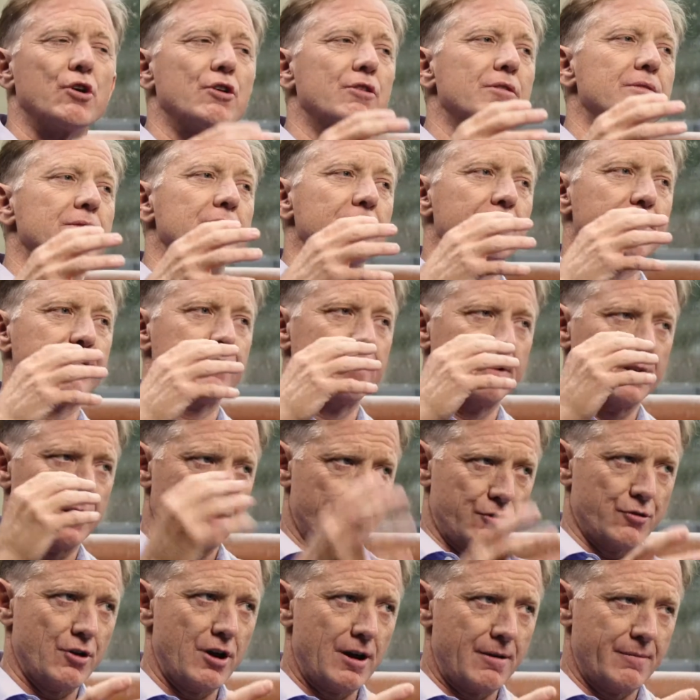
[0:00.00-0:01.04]
where
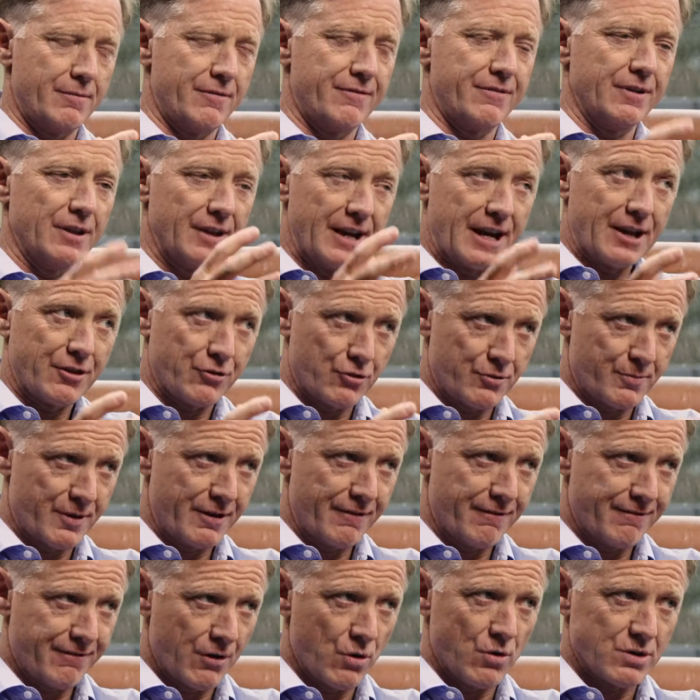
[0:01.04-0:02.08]

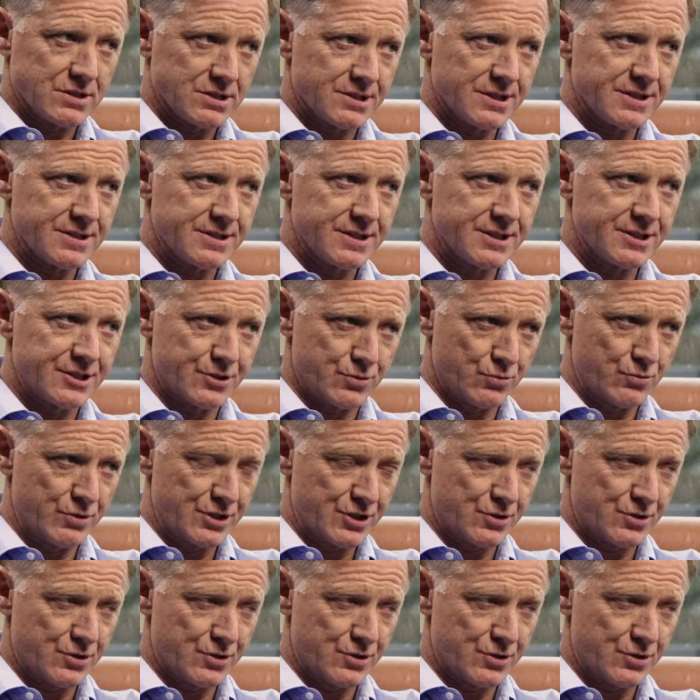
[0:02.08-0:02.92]
philanthropy focuses its mm-hmm.